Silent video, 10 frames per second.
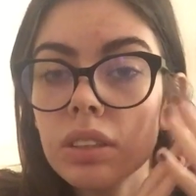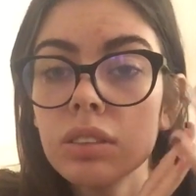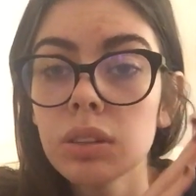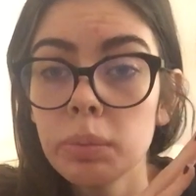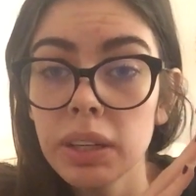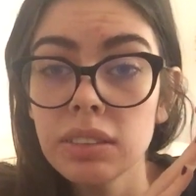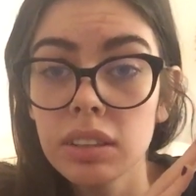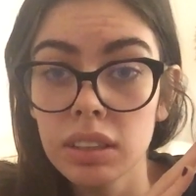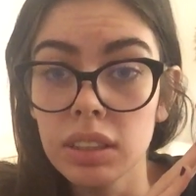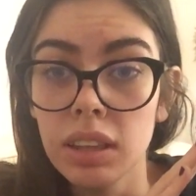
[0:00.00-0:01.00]
So
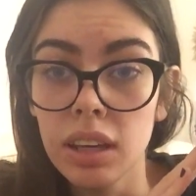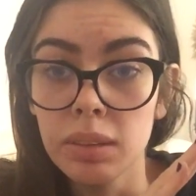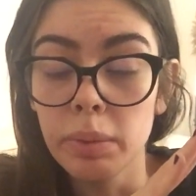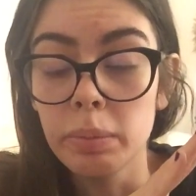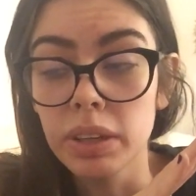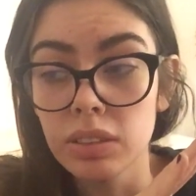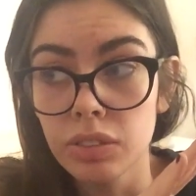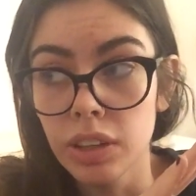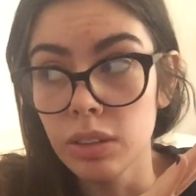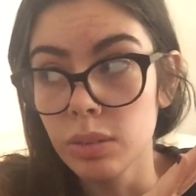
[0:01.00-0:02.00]
basically then my best
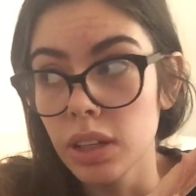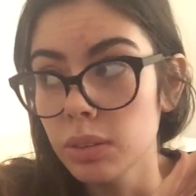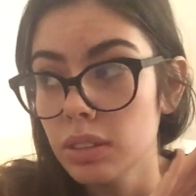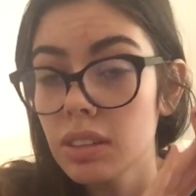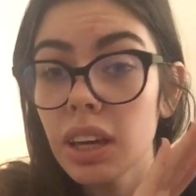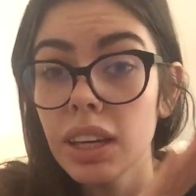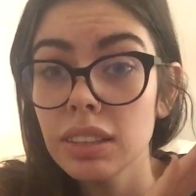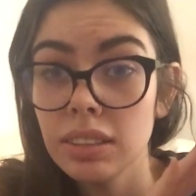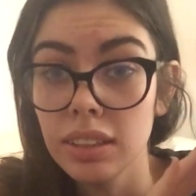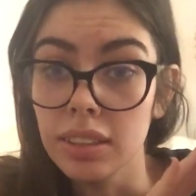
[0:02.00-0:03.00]
friend when I was
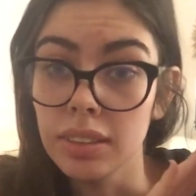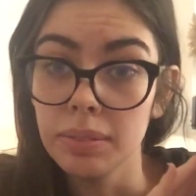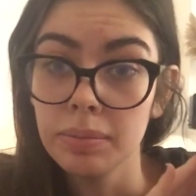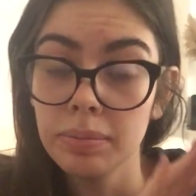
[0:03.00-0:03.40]
18,